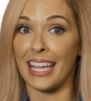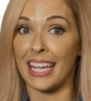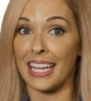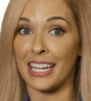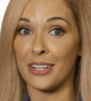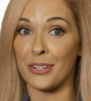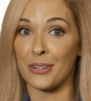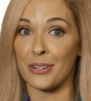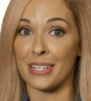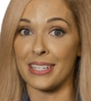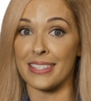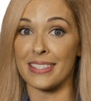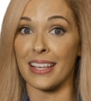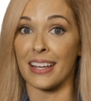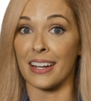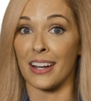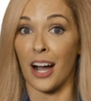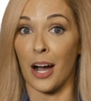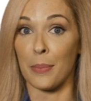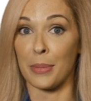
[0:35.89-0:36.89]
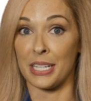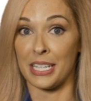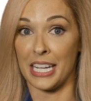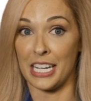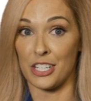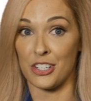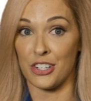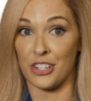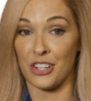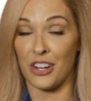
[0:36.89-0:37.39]
increase
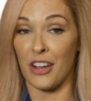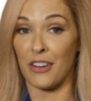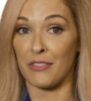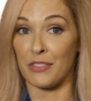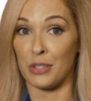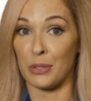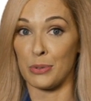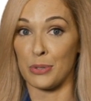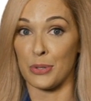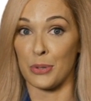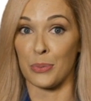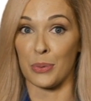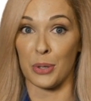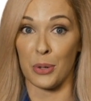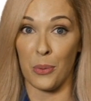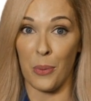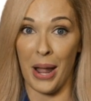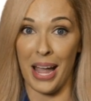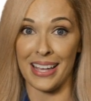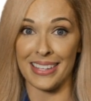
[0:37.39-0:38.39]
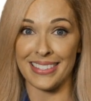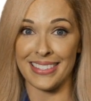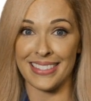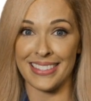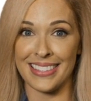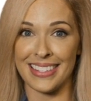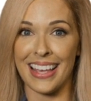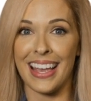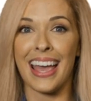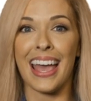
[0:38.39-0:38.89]
accommodation of user
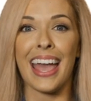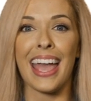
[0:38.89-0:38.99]
requests,